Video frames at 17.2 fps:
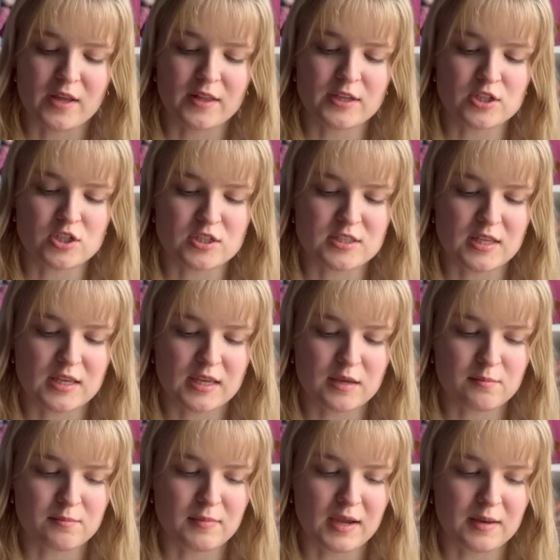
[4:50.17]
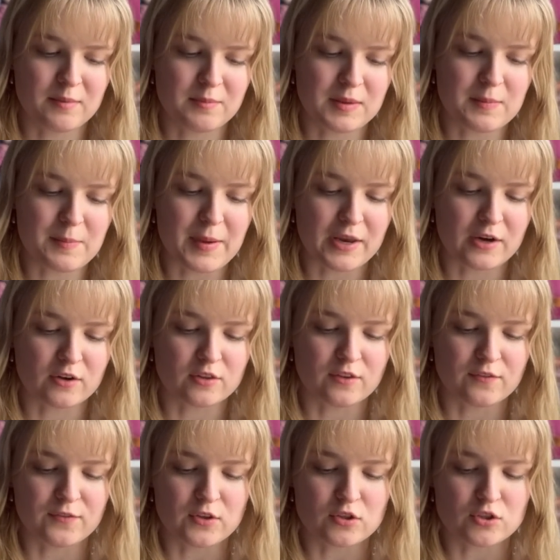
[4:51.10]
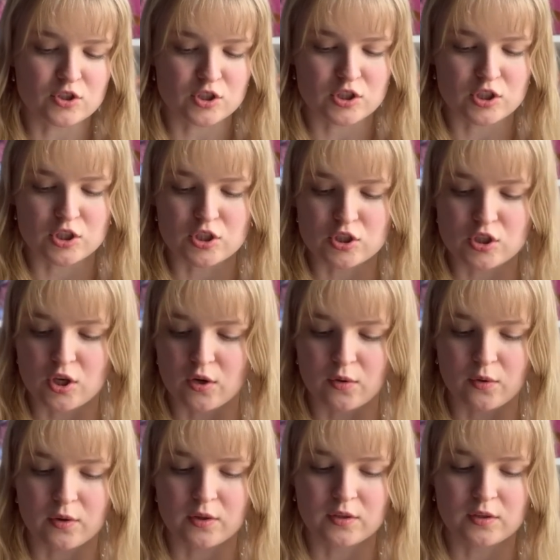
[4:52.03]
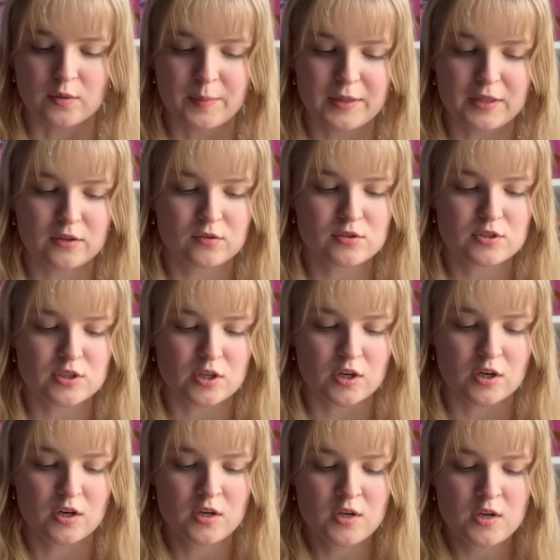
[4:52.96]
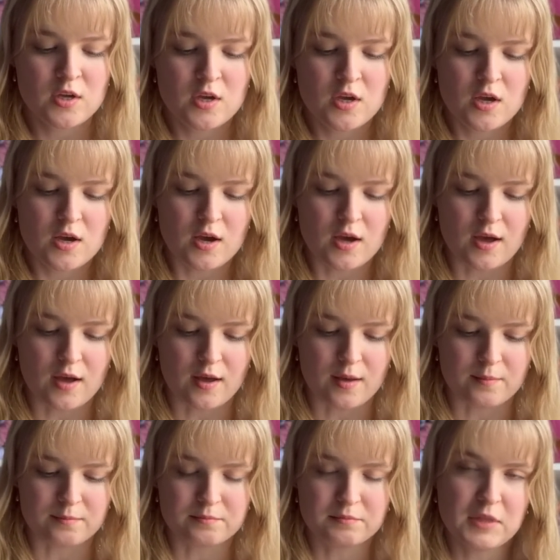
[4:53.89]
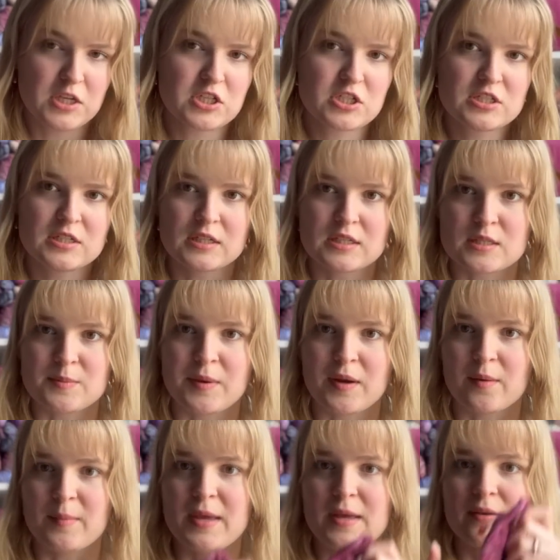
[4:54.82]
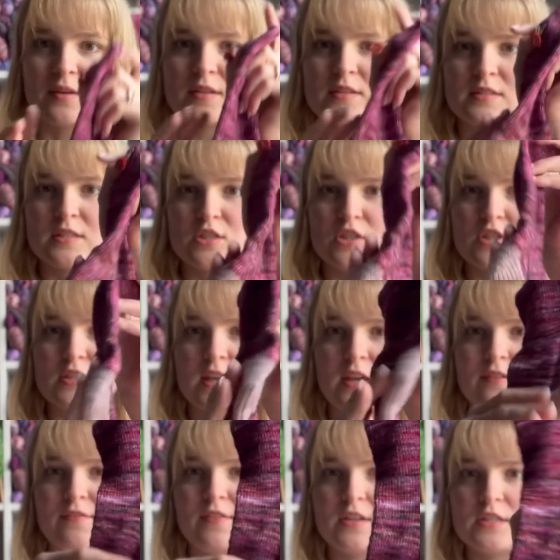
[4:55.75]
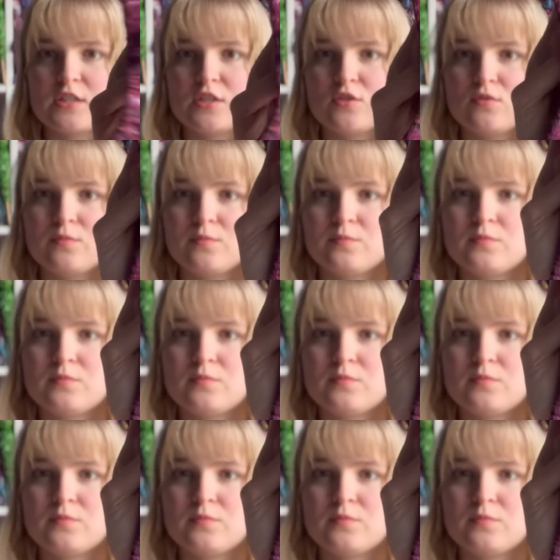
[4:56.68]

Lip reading: I just think it might be better in the future to go a little bit looser, and just to experiment, because it's just like fun to do